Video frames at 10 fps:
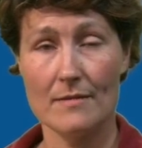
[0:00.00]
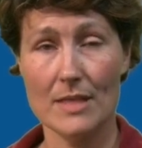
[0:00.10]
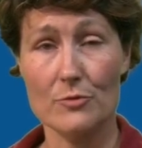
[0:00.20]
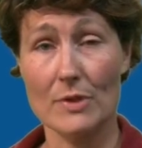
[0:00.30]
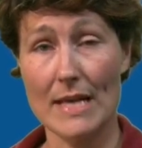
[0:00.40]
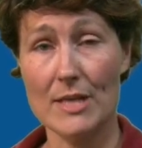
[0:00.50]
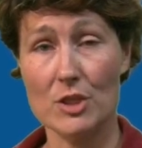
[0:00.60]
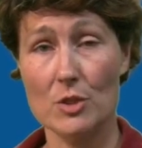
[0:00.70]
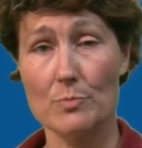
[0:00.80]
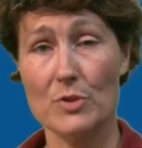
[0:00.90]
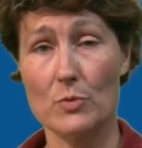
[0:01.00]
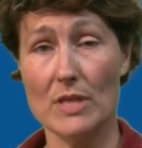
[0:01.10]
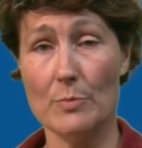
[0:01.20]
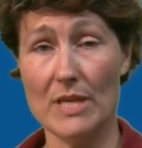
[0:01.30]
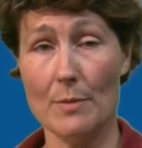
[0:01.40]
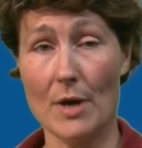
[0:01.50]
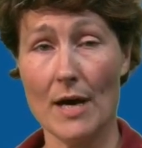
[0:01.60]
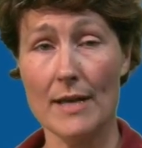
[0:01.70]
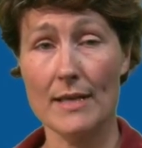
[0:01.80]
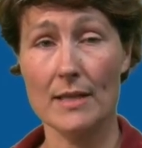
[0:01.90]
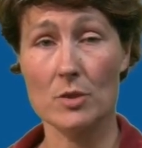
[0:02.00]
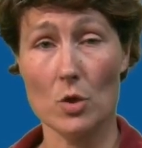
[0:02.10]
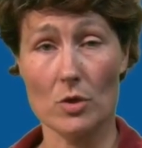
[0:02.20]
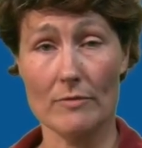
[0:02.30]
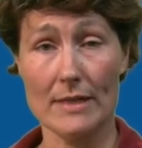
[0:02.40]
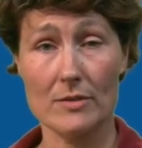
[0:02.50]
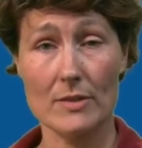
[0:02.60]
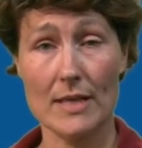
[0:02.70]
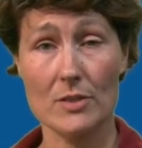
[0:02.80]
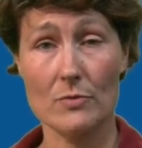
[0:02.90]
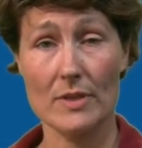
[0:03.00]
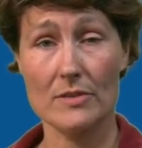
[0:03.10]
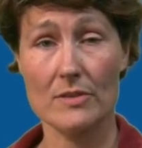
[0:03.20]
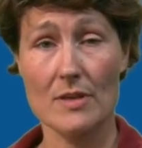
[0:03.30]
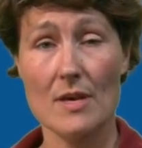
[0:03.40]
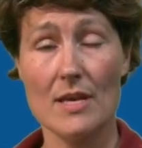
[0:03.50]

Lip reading: This relation between BMI and colorectal cancer risk